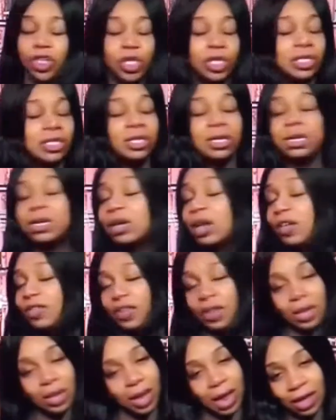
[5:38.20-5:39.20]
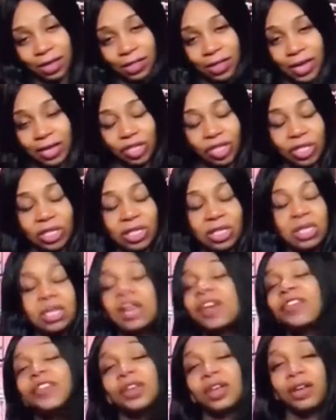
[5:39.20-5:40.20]
And she's nothing like that. She's
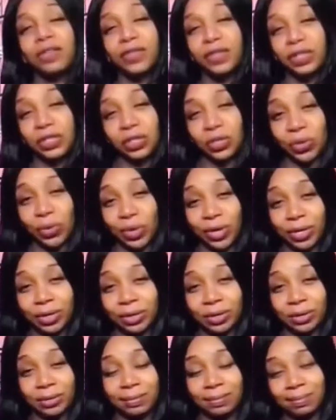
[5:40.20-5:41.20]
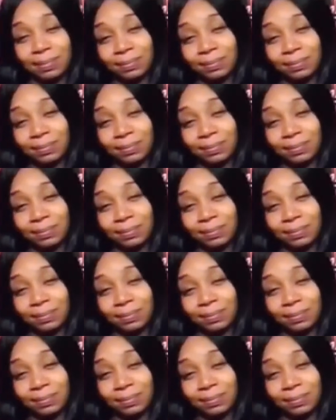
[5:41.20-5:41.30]
nothing of the sort.